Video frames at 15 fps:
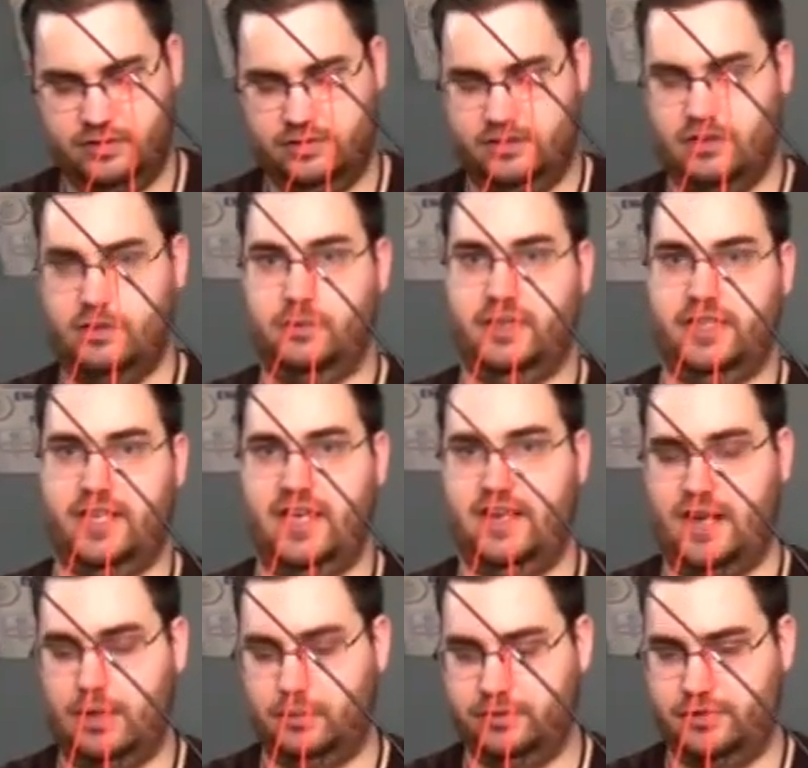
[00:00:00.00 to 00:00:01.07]
So again,
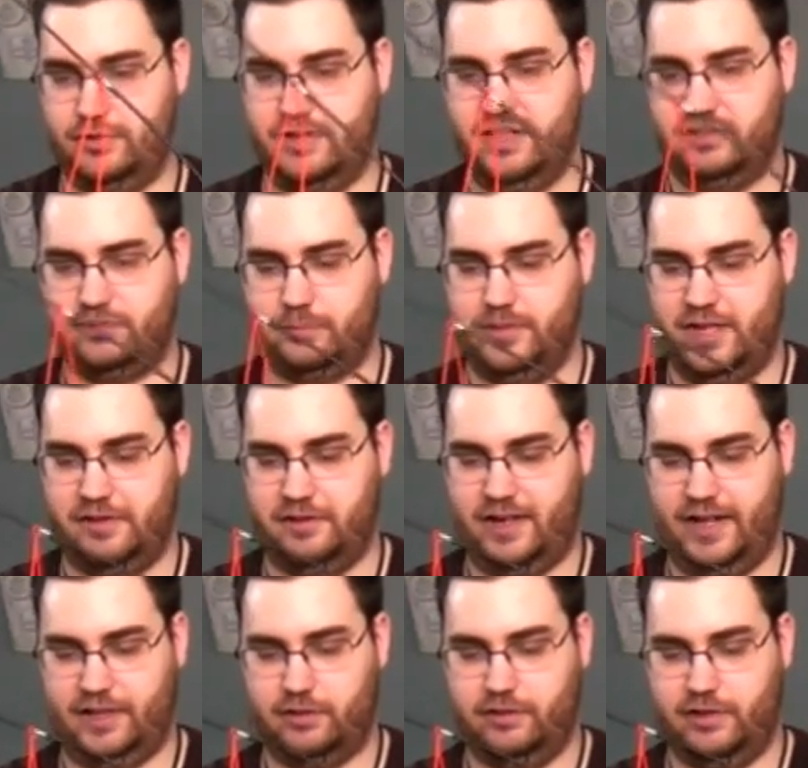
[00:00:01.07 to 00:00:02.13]
I will do this from another
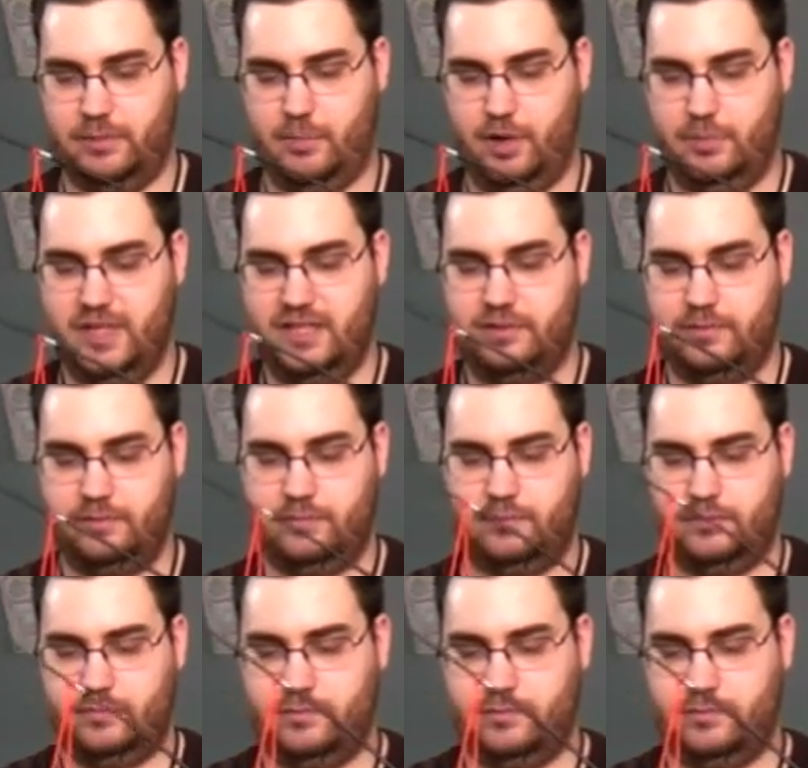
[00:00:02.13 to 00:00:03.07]
angle in a moment.